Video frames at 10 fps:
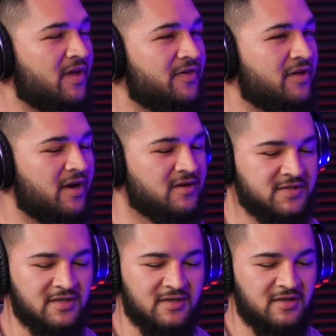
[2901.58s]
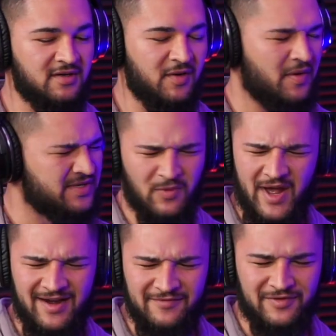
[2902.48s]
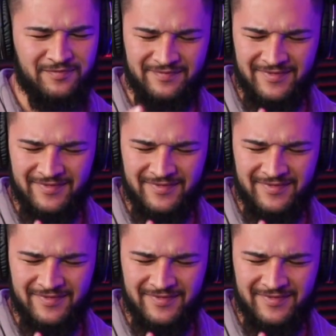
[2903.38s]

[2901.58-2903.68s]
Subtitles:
that the other day. I was just like, no. I was like, wait, I didn't even